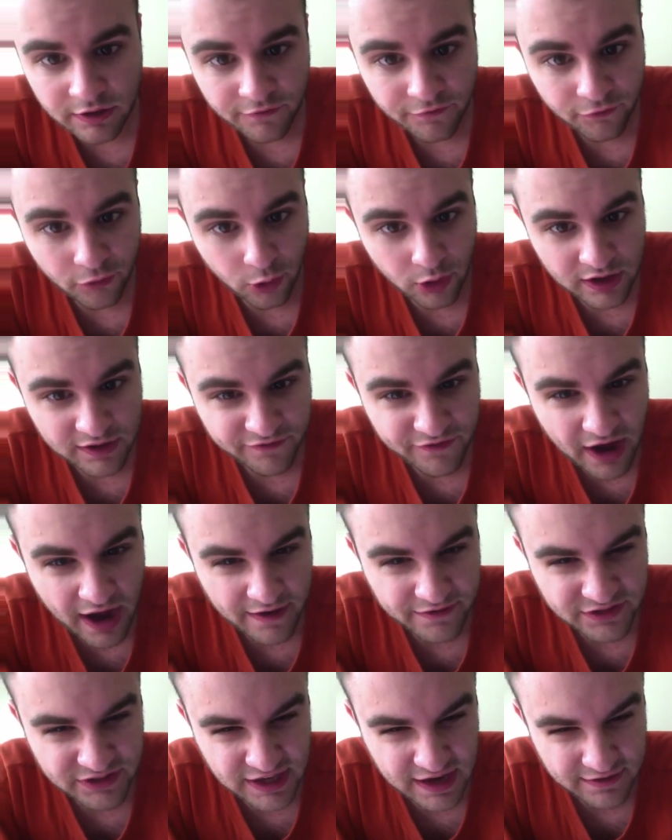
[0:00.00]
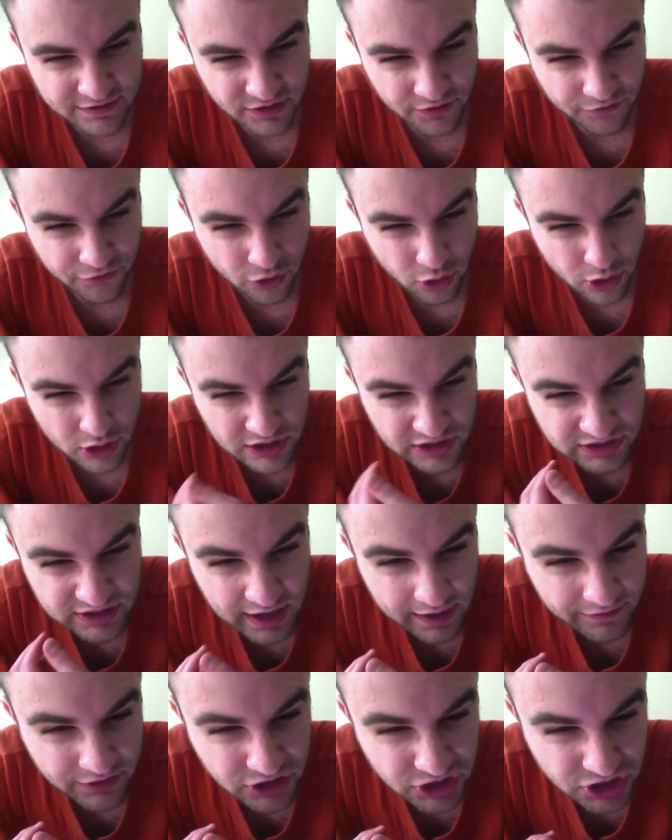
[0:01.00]
45 saves on
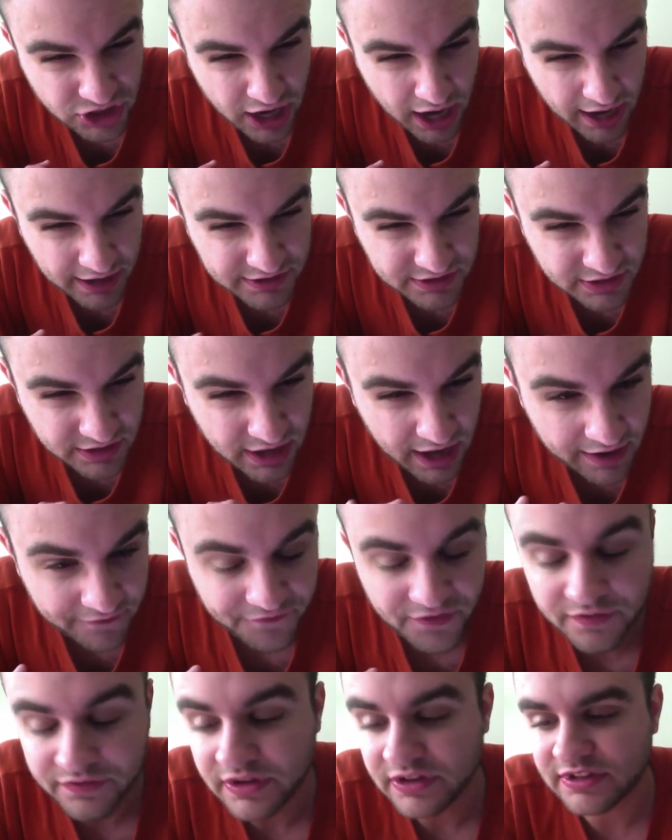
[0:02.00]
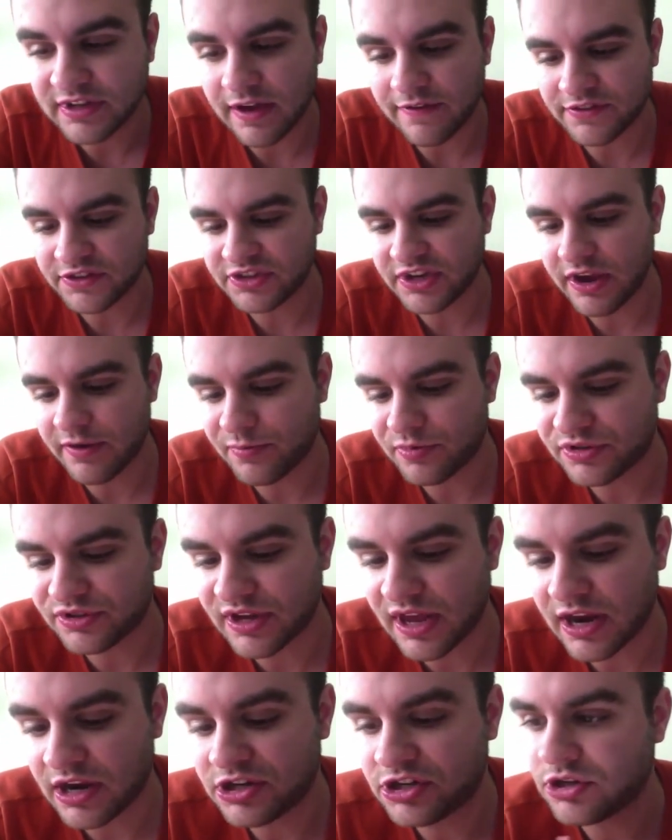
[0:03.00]
47 shots, a 957 save
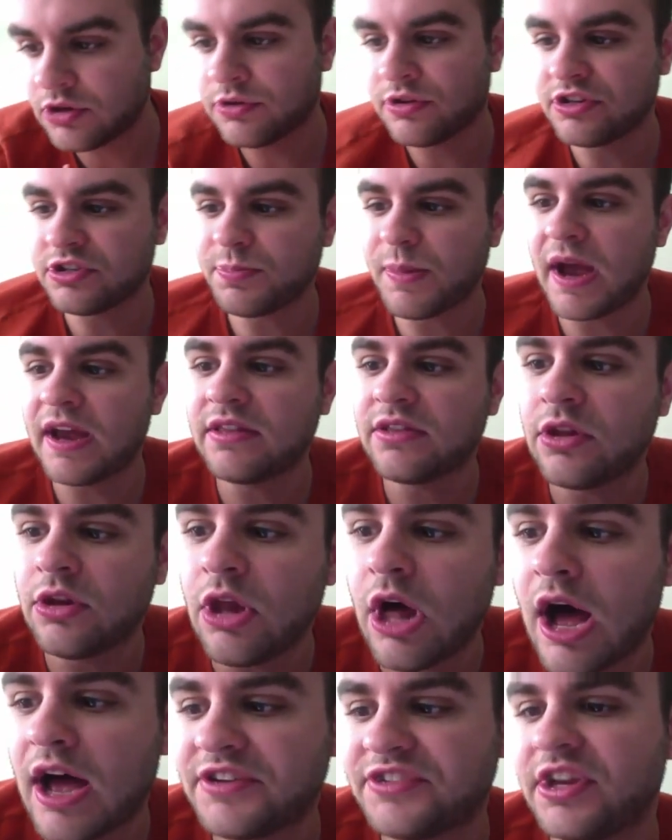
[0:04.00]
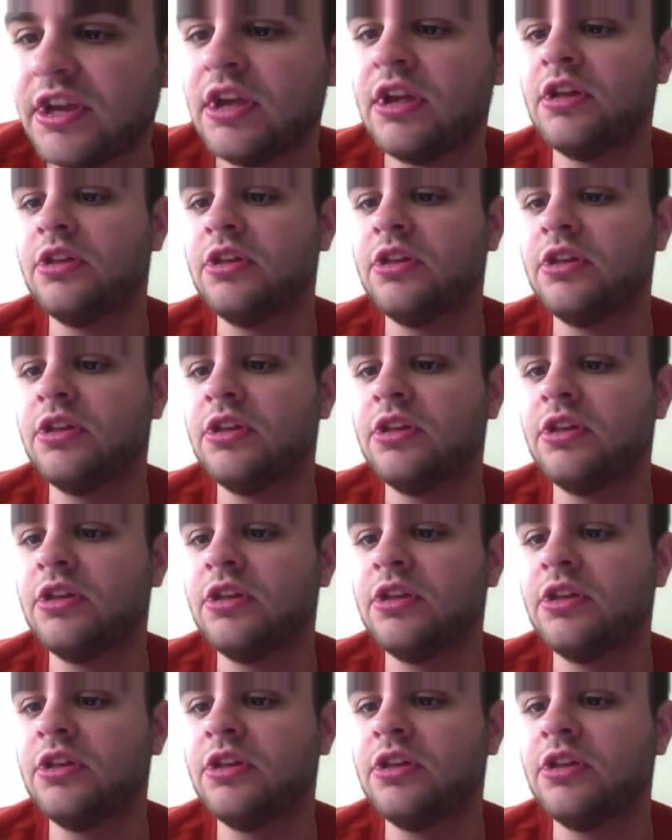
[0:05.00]
percentage. So despite the loss,